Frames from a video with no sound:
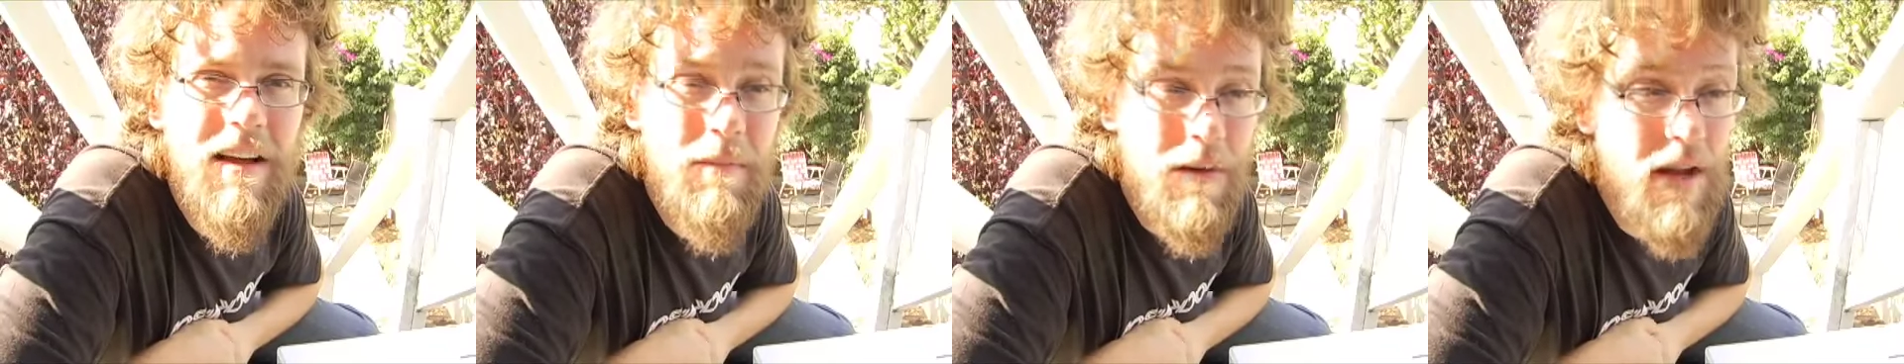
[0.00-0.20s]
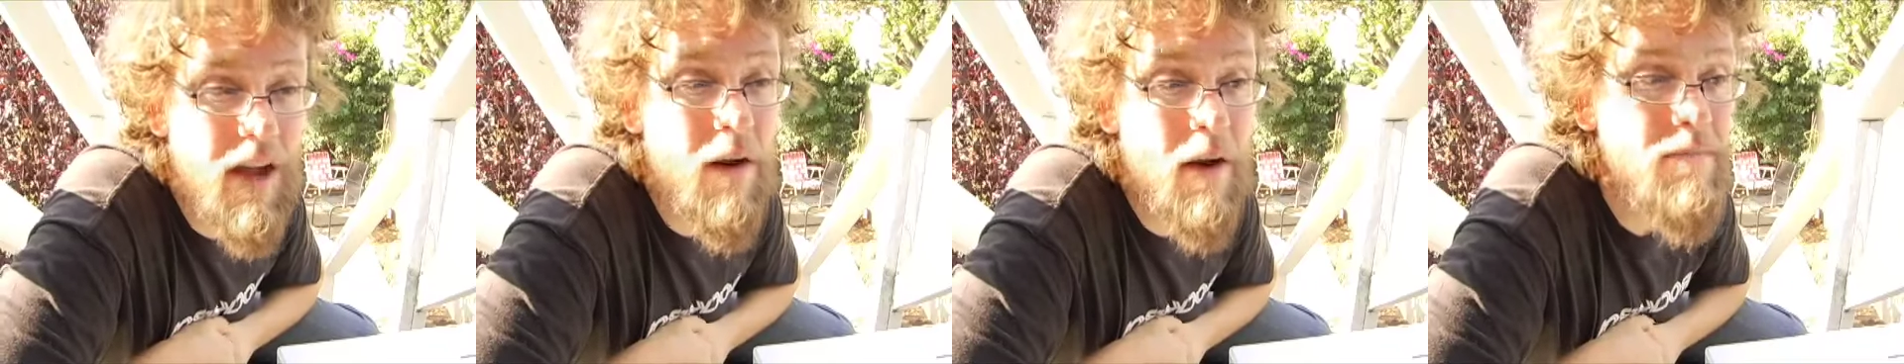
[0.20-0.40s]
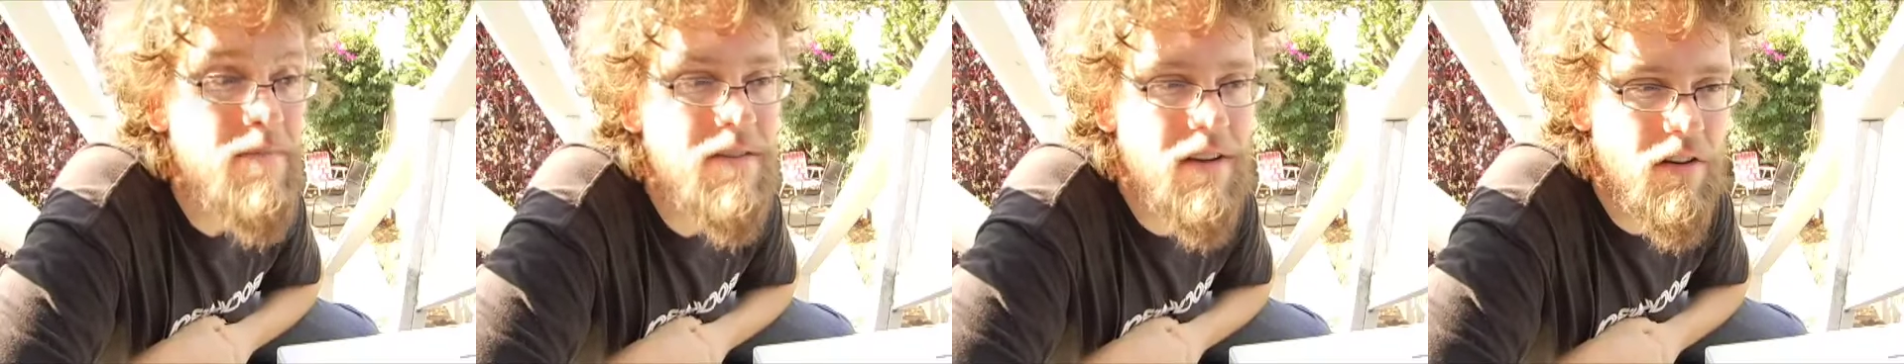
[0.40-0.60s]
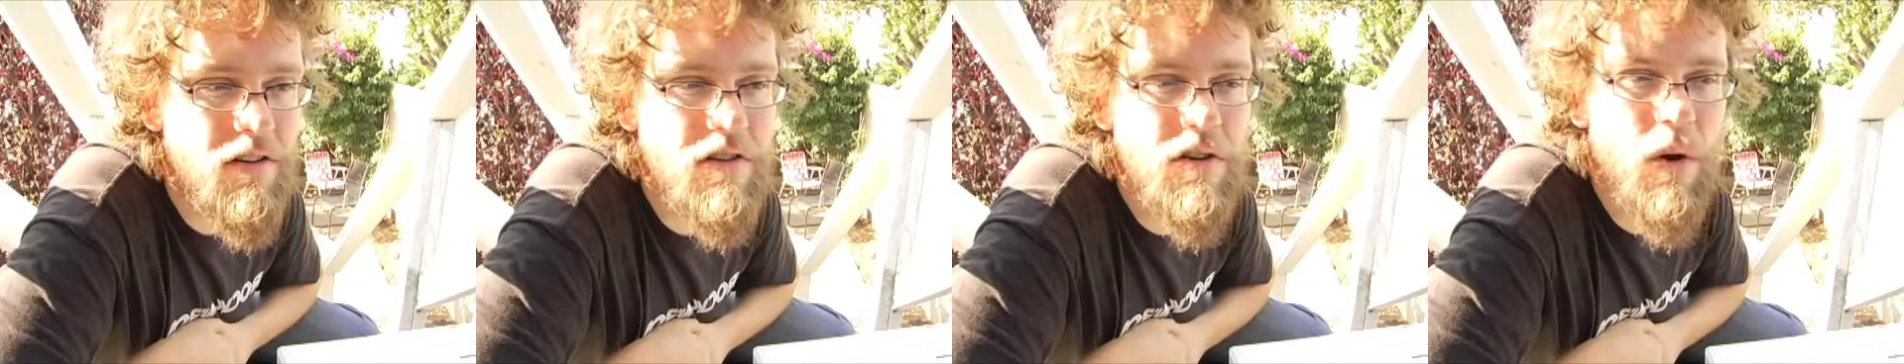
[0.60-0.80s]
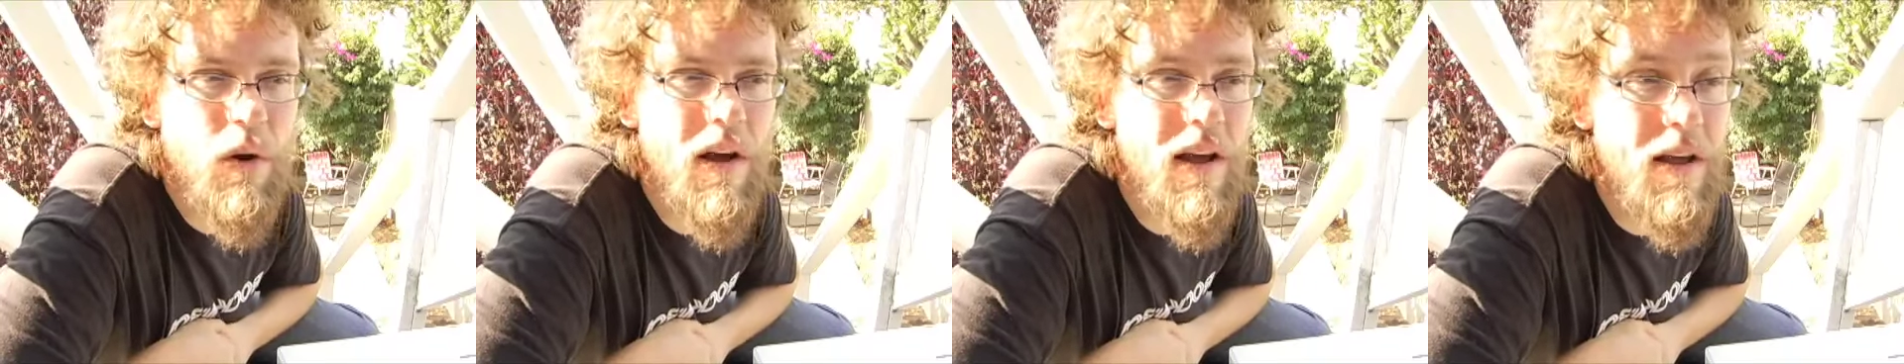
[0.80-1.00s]
it becomes our
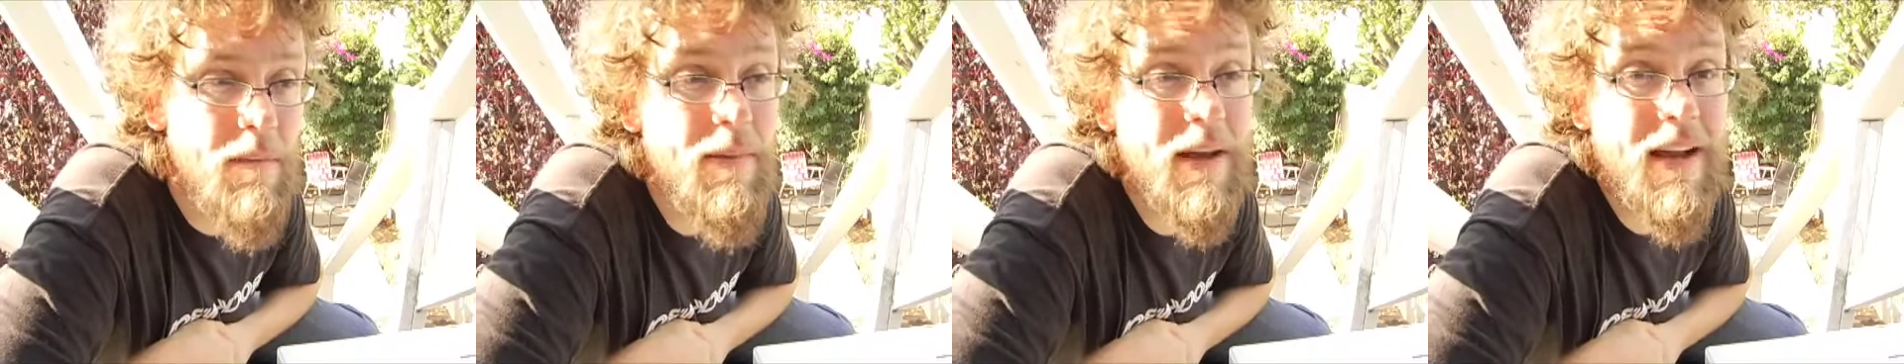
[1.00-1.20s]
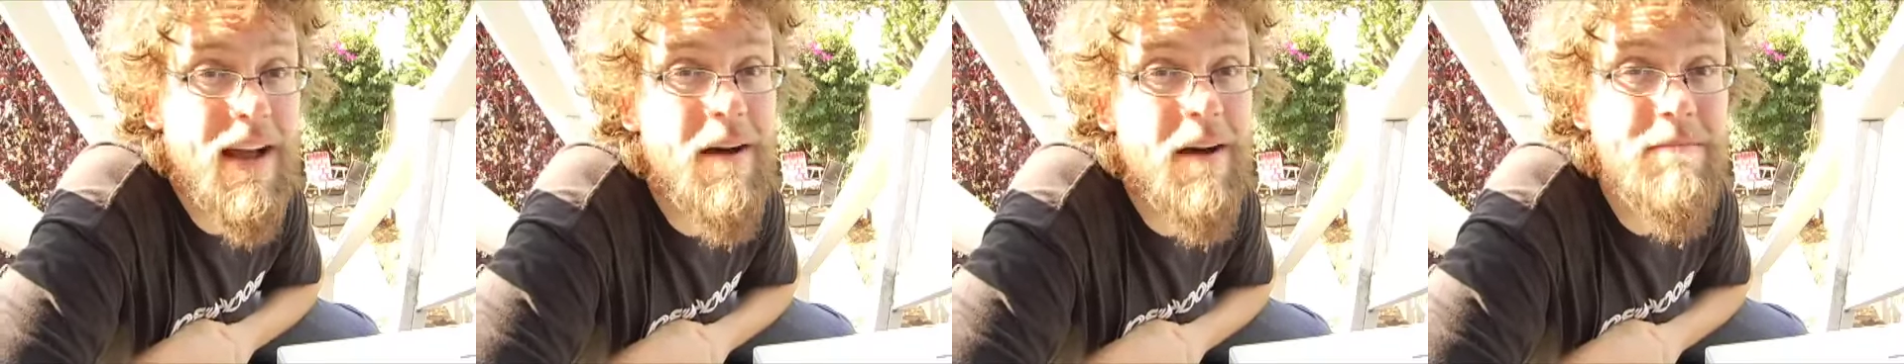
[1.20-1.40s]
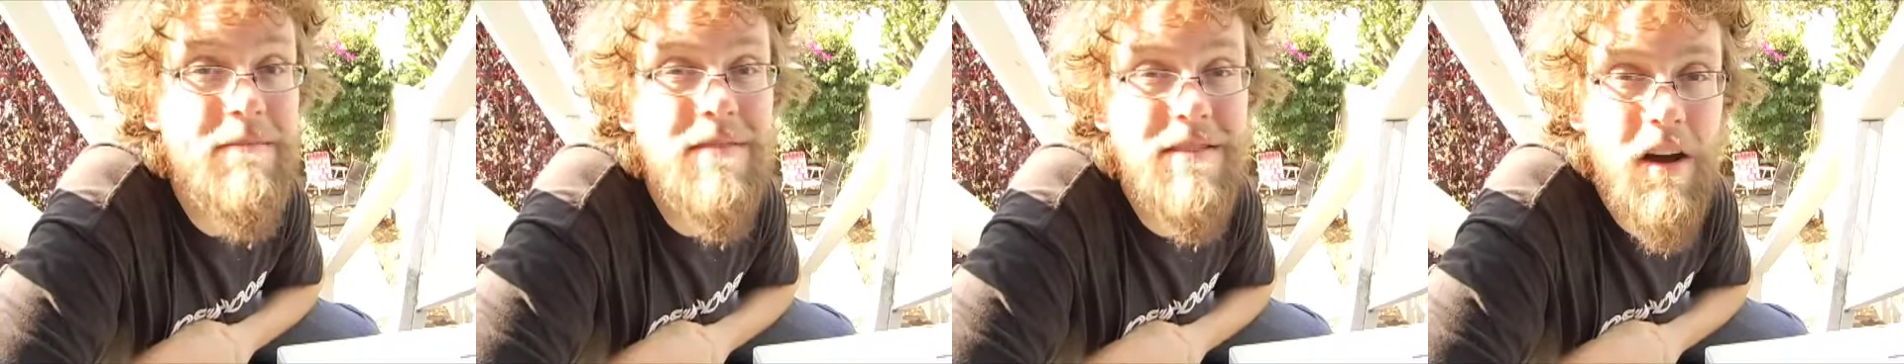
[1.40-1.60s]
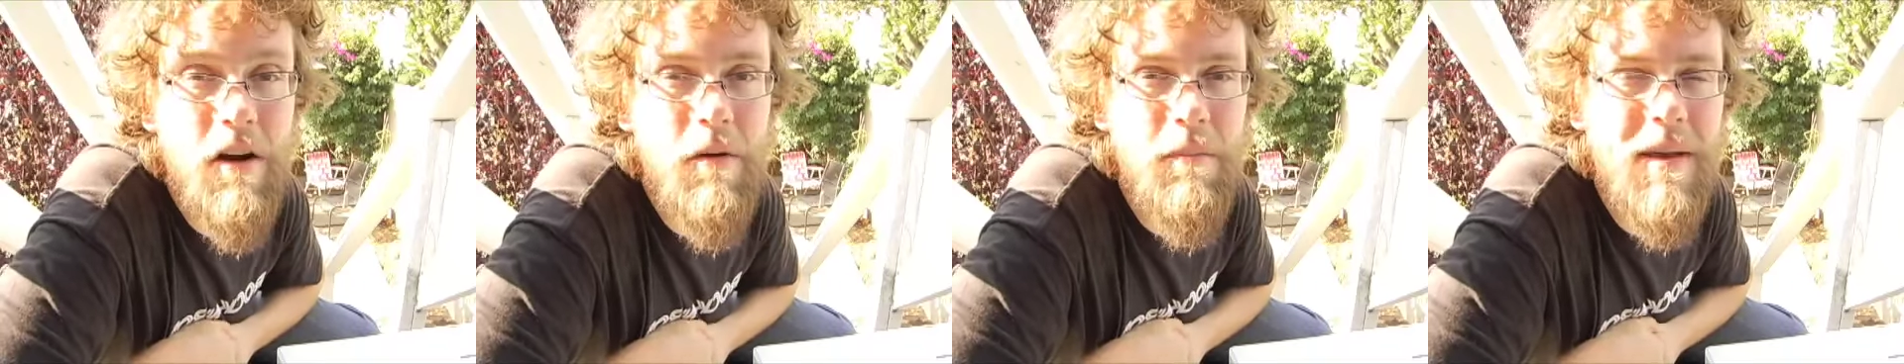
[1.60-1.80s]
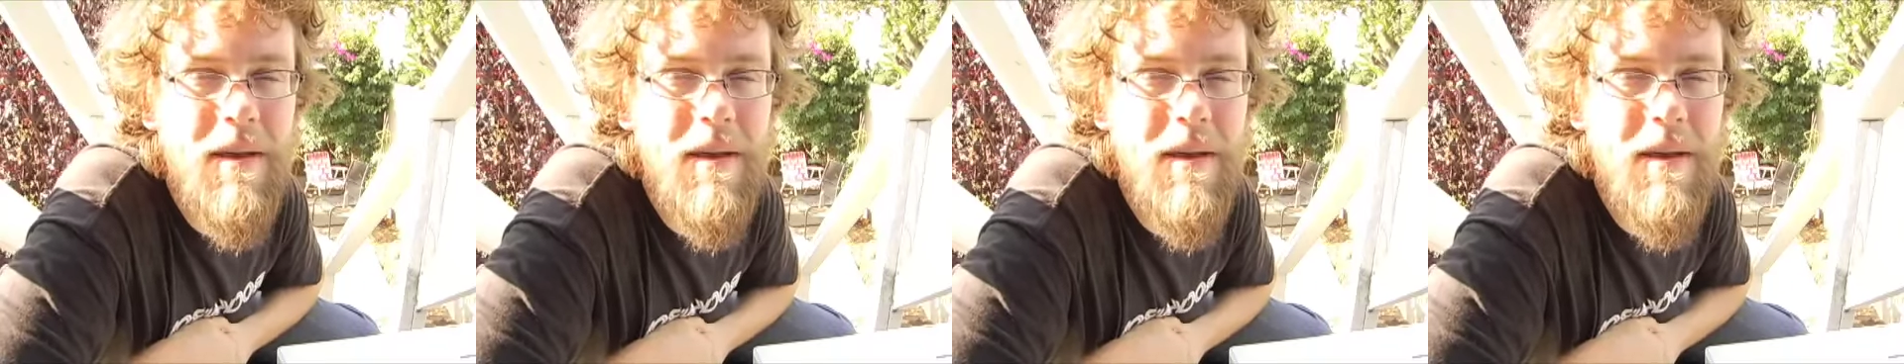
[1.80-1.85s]
joy, it becomes our